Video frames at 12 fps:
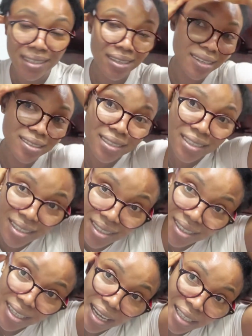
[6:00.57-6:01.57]
You
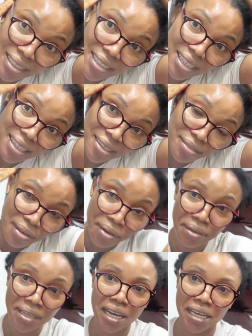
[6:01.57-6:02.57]
can see.
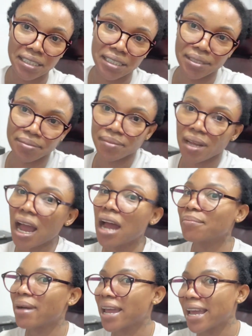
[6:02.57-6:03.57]
Very nice.
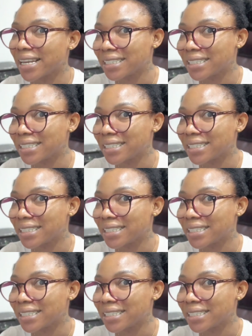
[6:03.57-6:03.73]
And my hair is